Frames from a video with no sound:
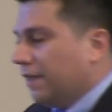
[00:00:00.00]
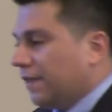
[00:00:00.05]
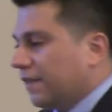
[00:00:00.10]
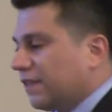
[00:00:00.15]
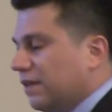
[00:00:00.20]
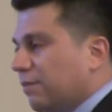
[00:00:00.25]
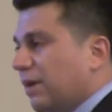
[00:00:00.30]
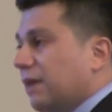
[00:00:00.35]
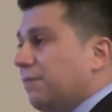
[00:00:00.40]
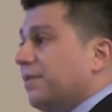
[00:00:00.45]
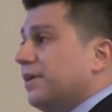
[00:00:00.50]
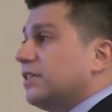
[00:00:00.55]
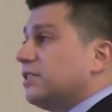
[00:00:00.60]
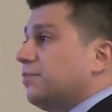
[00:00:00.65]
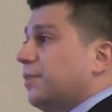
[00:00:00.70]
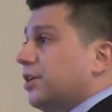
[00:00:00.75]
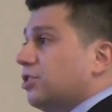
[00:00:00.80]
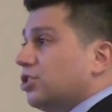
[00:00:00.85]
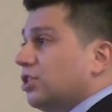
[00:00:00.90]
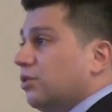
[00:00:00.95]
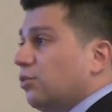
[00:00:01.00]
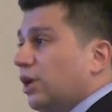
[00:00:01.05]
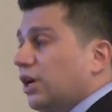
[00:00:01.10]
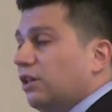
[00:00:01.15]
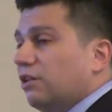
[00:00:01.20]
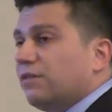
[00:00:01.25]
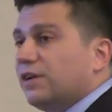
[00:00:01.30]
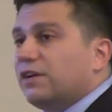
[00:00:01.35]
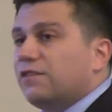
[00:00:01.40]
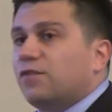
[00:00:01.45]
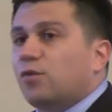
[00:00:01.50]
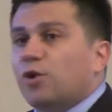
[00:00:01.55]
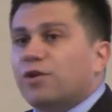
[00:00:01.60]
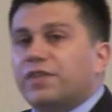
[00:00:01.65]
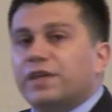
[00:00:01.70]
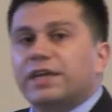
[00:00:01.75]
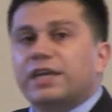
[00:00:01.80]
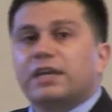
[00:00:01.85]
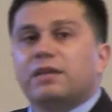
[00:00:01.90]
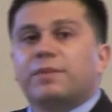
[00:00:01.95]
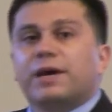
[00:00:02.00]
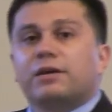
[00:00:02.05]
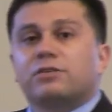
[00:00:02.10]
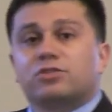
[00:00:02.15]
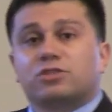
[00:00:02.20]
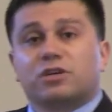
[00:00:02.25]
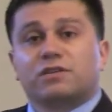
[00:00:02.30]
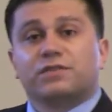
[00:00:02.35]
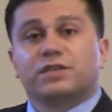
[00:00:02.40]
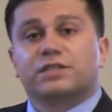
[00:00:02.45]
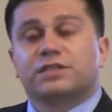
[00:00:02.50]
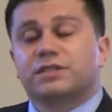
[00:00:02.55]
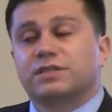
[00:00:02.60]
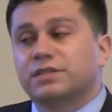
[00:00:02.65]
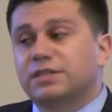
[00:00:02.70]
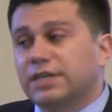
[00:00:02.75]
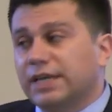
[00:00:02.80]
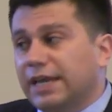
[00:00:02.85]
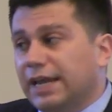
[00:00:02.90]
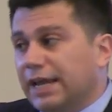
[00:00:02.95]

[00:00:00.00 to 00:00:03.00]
that they might be especially relevant for thinking about services